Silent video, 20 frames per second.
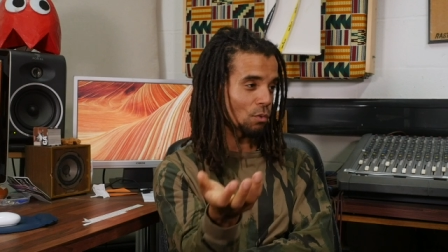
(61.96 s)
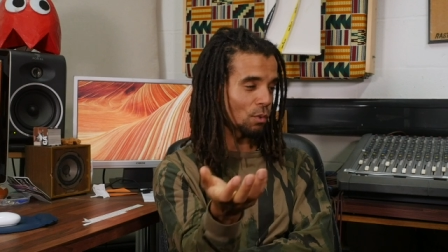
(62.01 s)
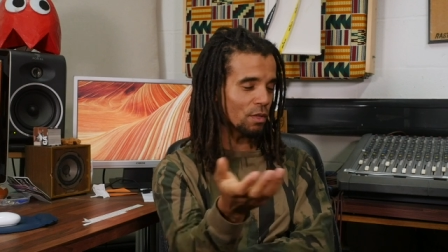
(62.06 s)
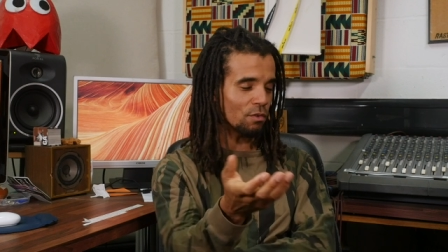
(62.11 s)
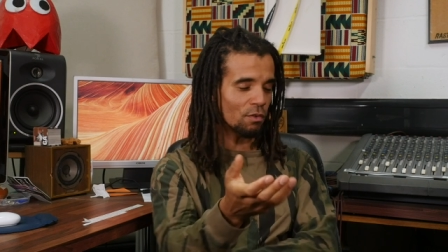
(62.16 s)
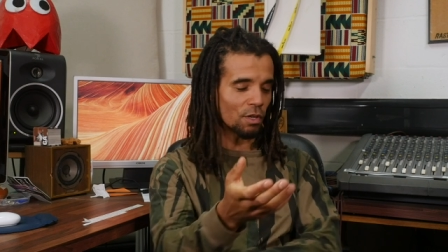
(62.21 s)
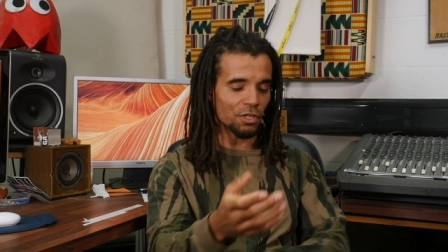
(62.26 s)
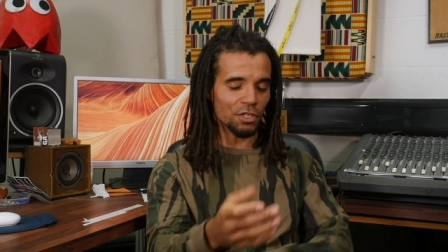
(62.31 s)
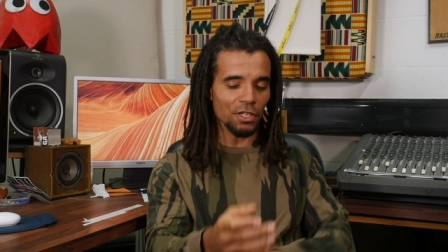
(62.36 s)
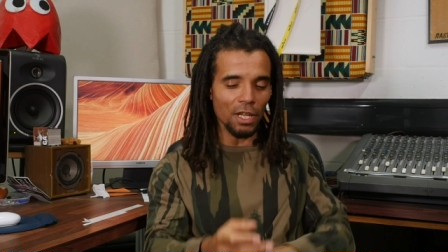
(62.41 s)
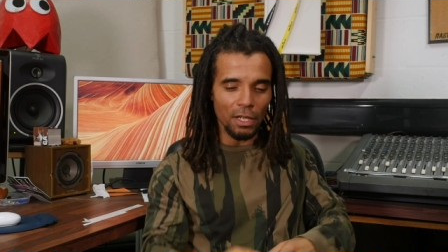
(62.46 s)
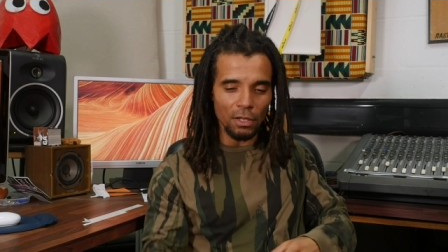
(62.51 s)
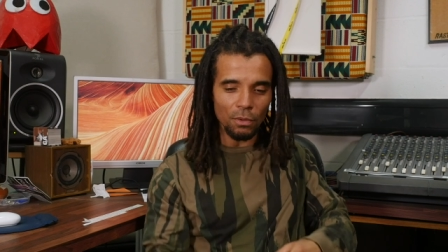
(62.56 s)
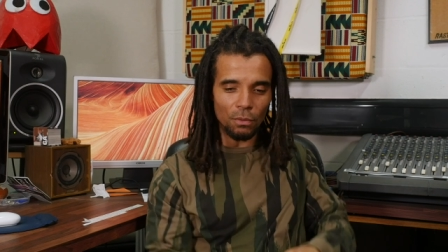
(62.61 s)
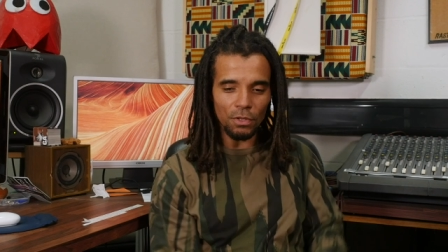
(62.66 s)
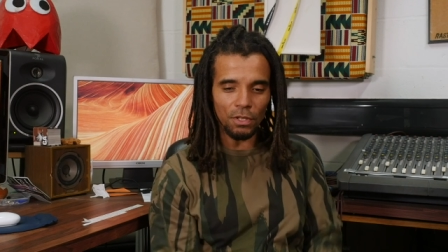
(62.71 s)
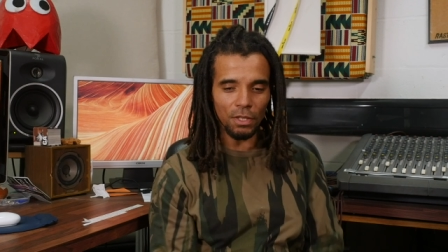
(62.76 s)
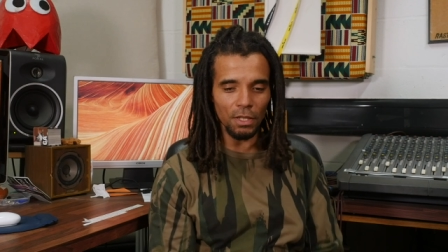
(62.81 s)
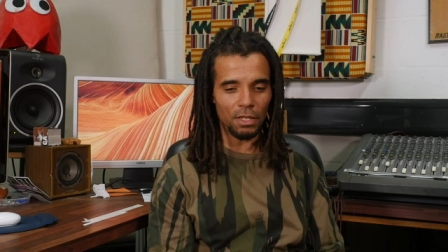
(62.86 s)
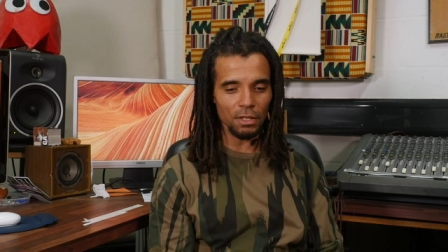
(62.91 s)
Windrush scandal
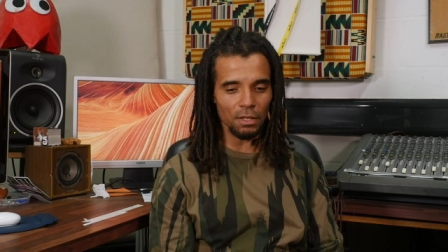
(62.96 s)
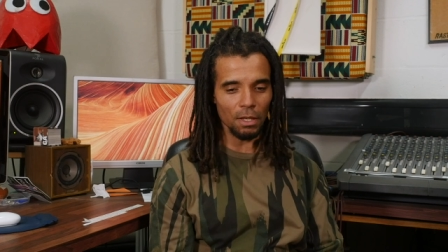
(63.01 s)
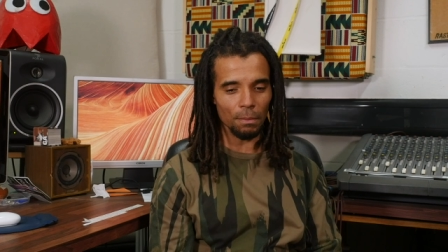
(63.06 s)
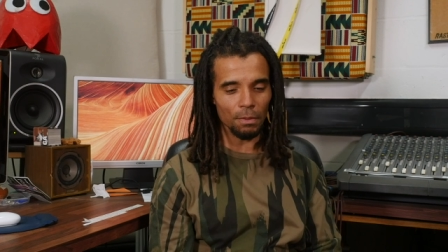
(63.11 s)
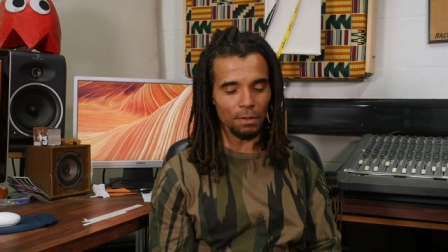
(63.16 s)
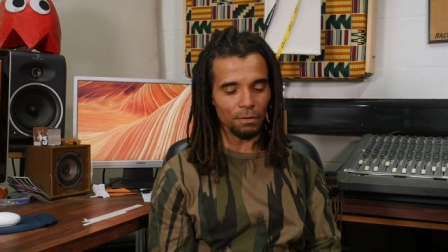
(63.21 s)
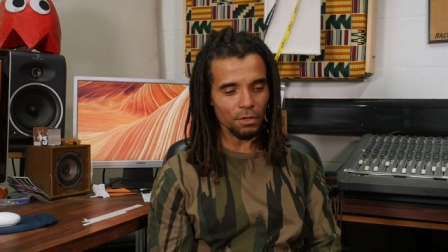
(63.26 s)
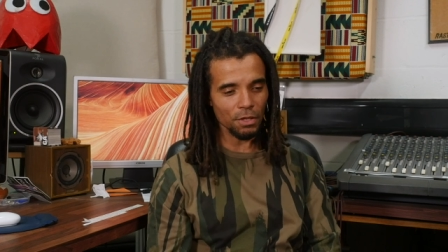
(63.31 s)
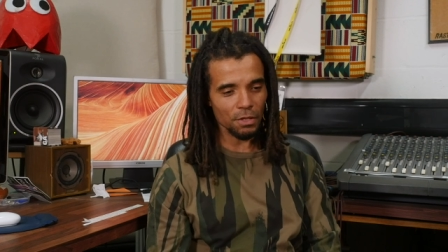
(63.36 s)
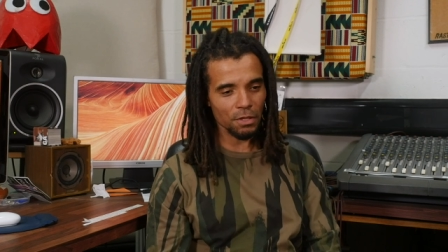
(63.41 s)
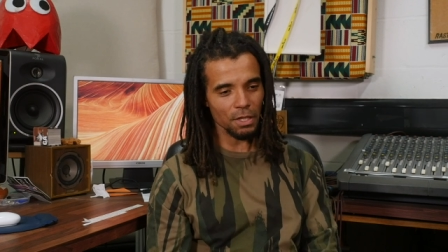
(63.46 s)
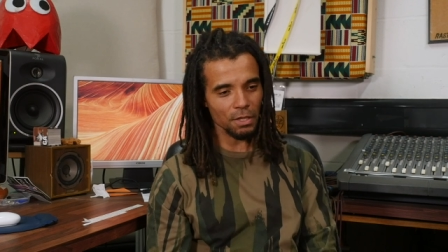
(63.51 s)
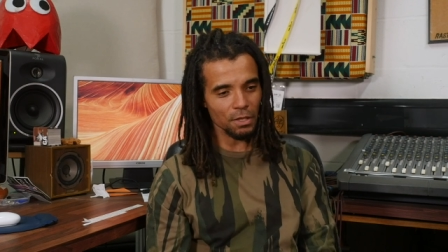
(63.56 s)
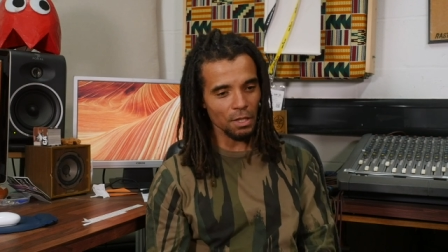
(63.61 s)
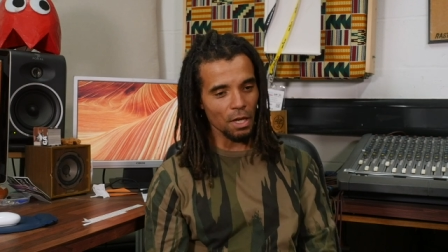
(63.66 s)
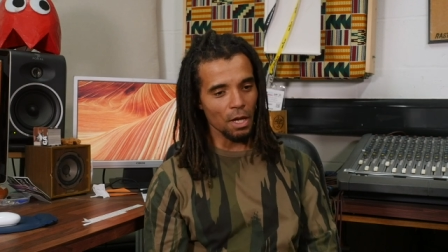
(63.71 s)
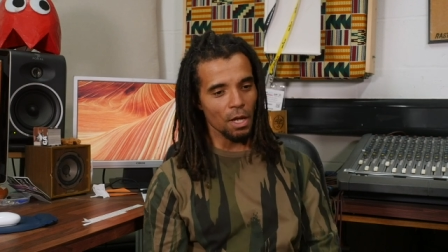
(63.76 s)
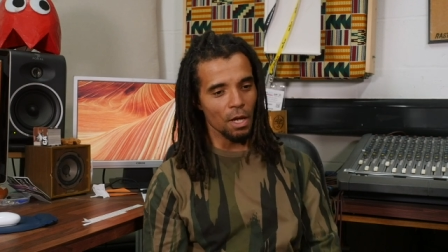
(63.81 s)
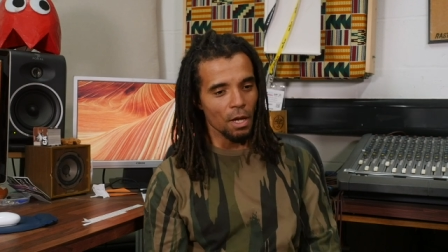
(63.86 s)
was an example of just this.